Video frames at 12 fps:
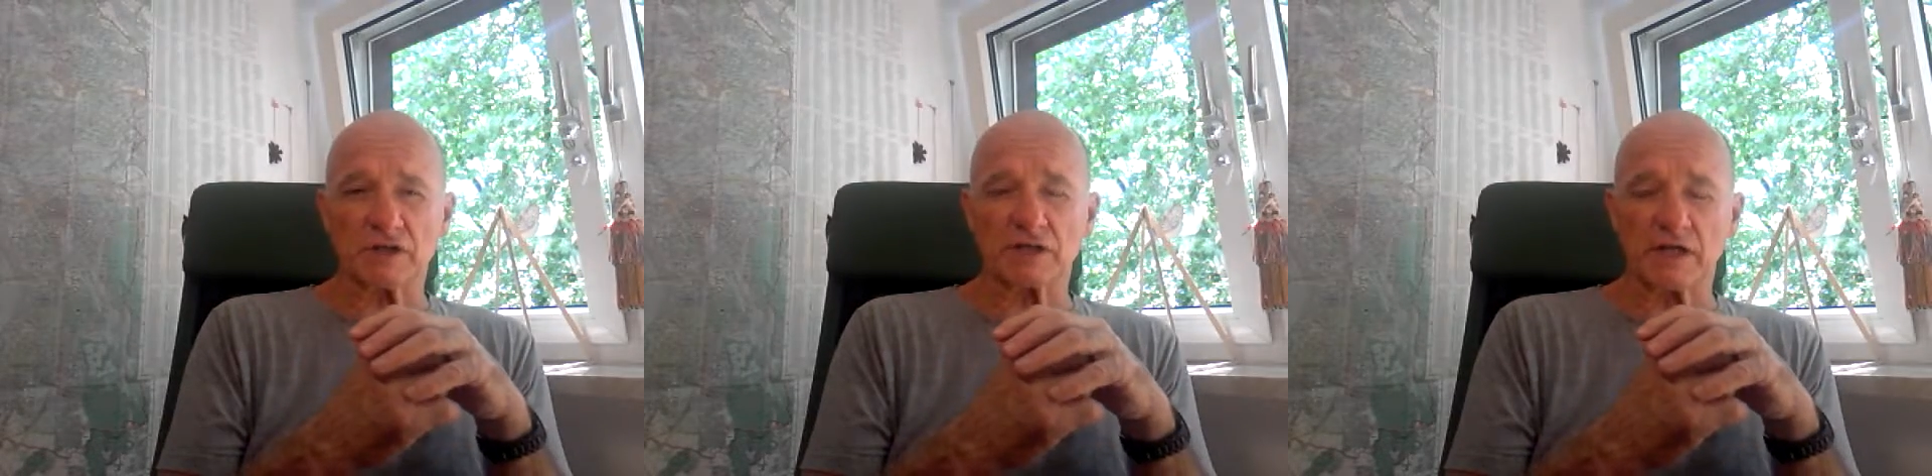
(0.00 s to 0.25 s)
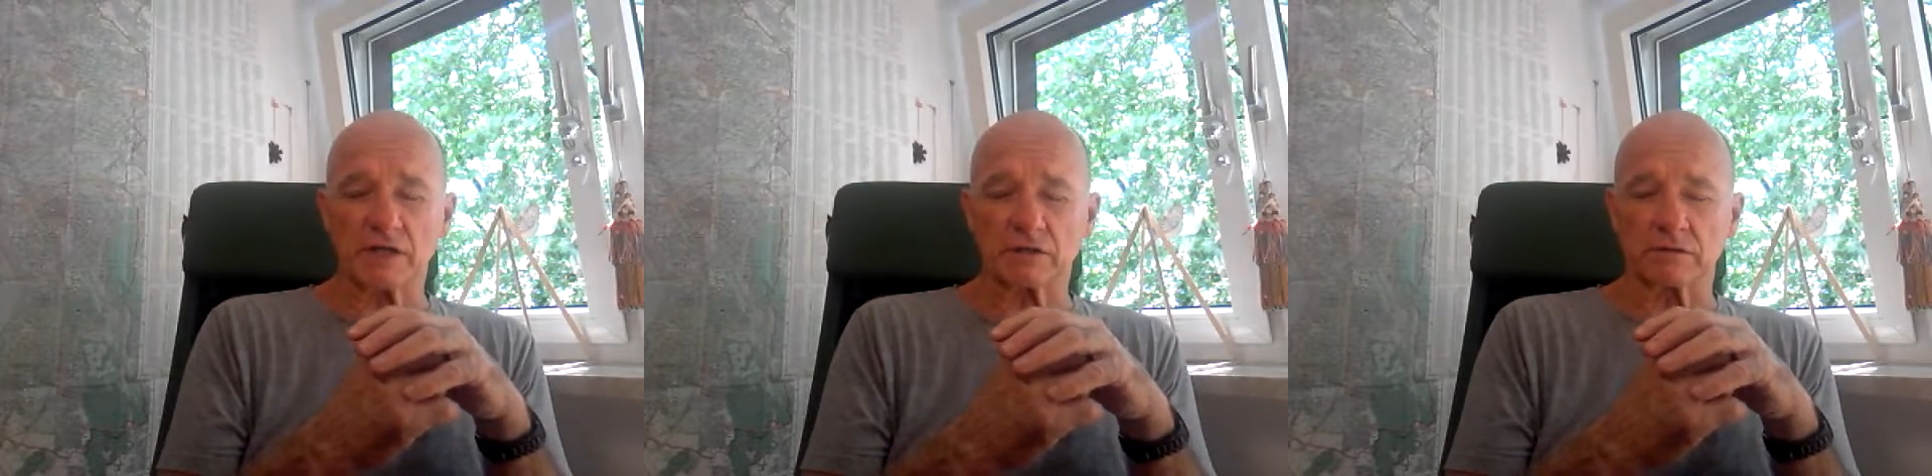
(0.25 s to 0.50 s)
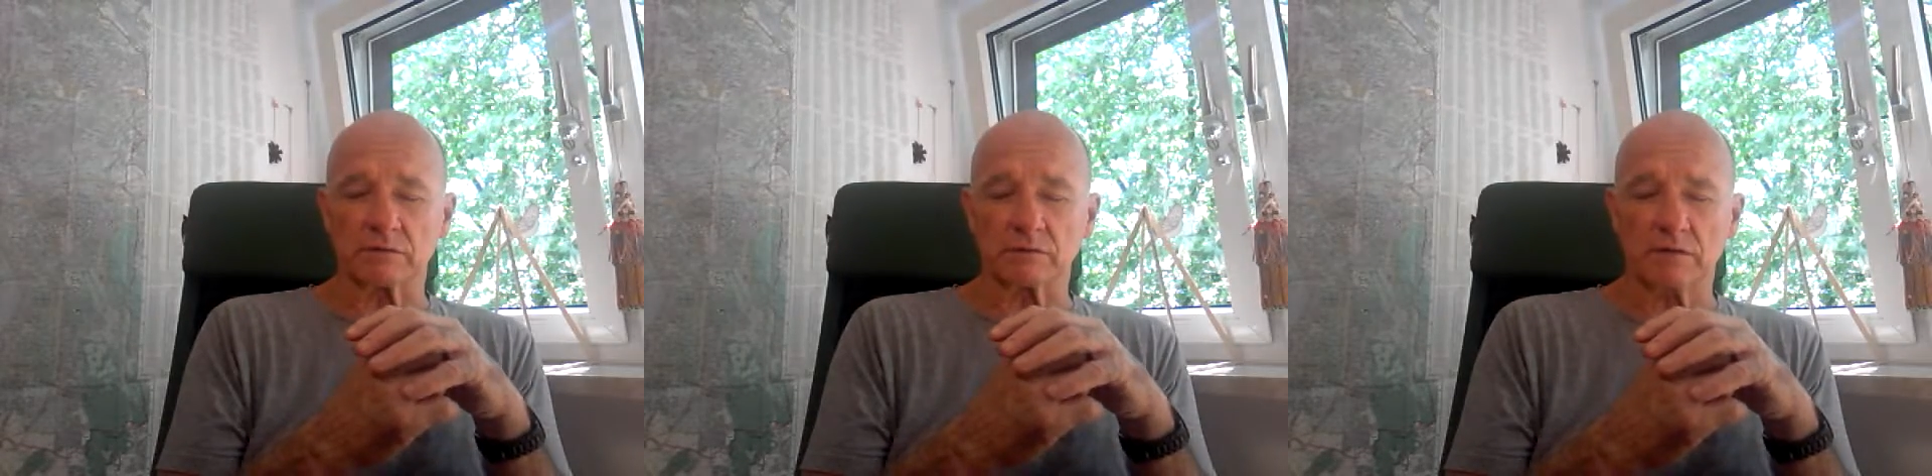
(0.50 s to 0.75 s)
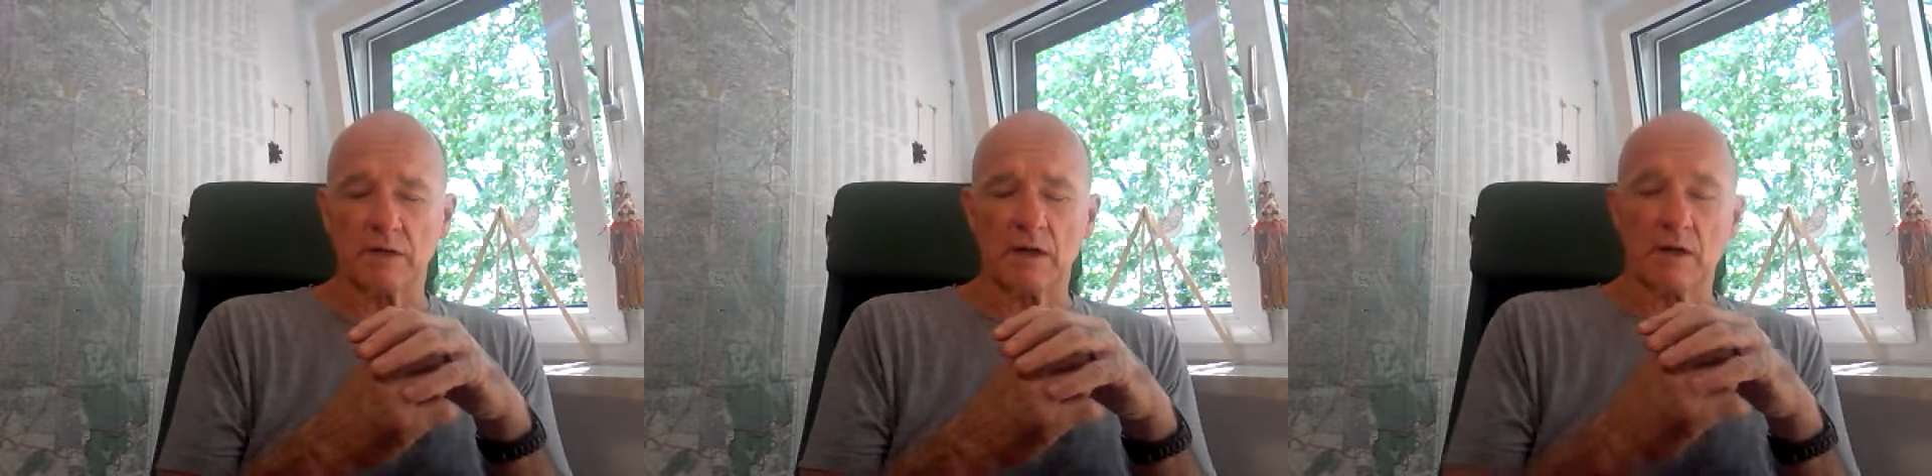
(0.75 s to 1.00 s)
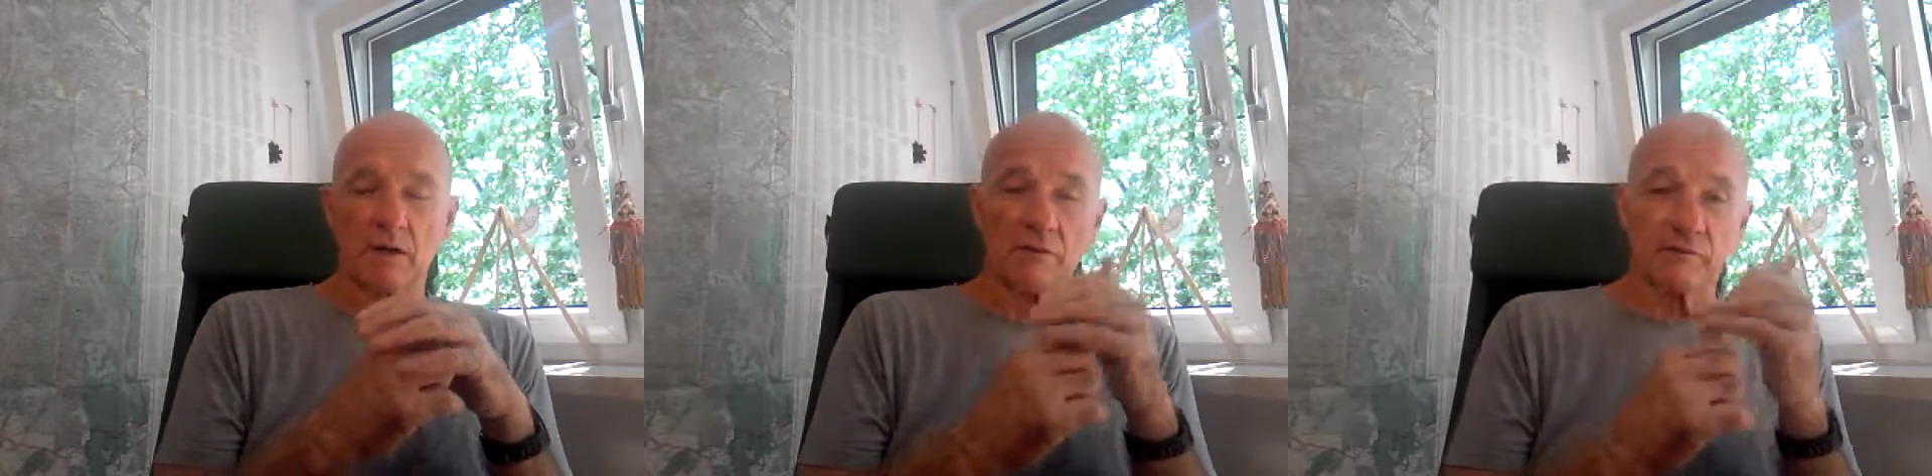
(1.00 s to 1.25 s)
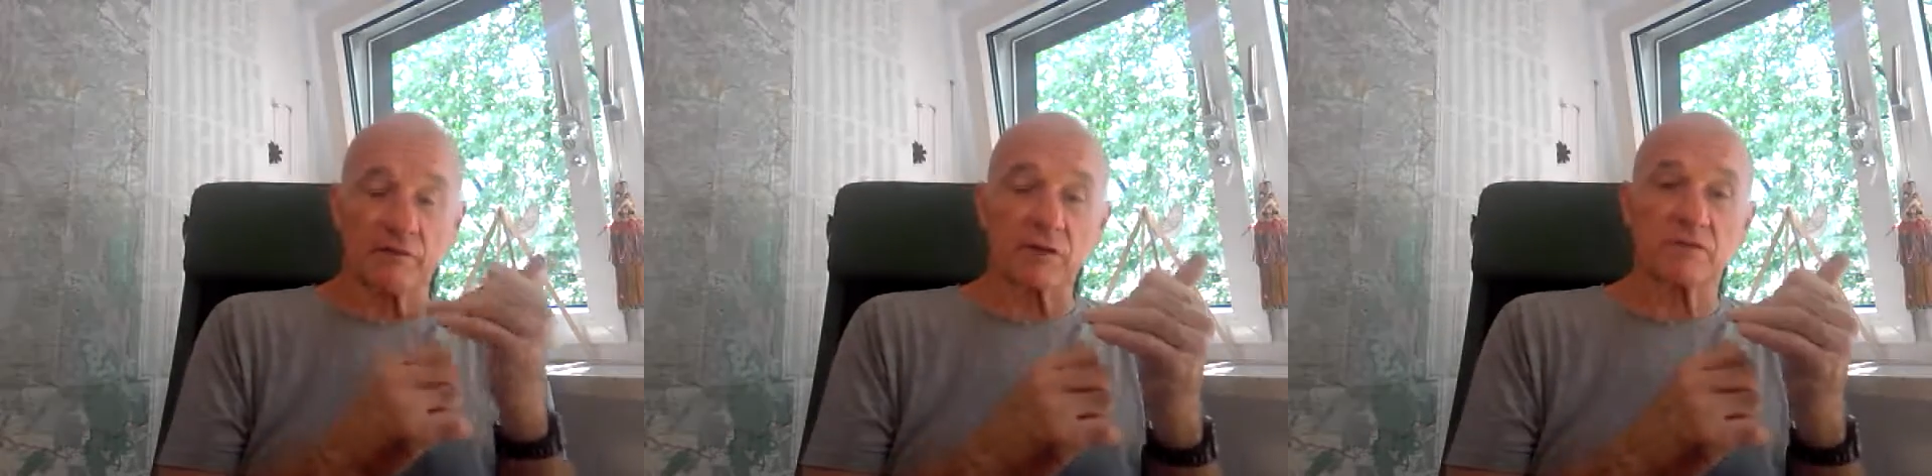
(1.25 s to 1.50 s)
session.
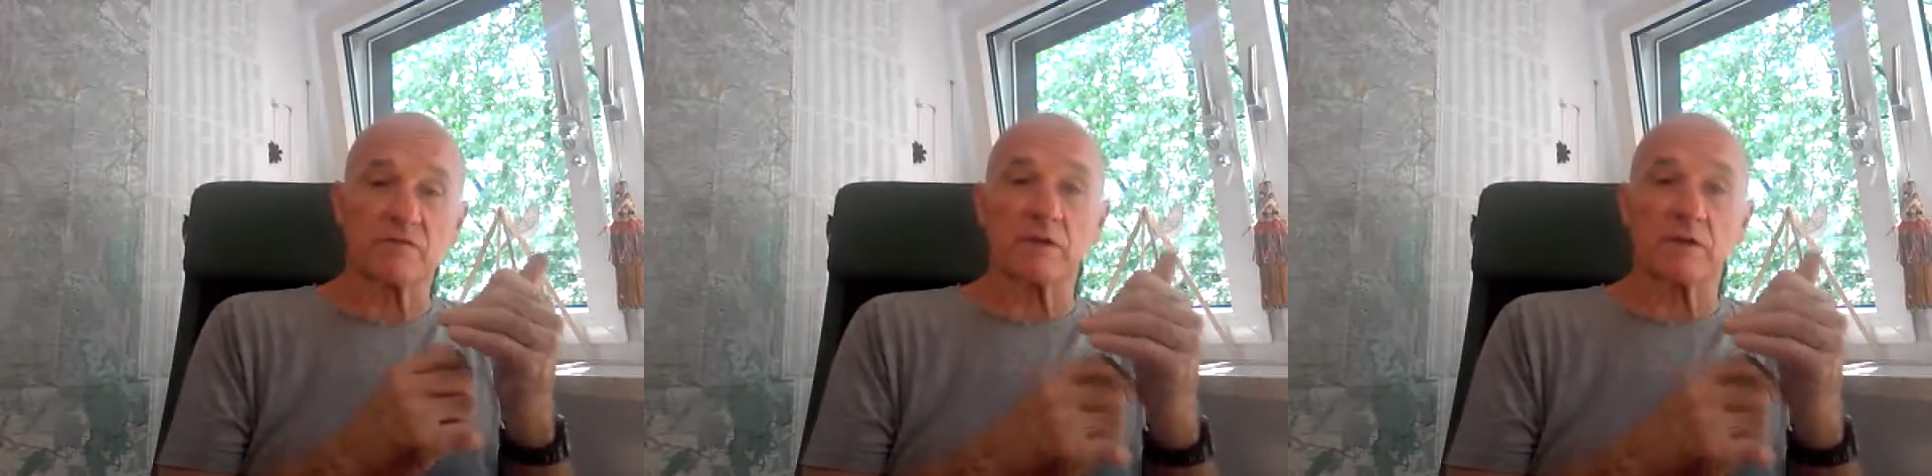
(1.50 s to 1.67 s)
The first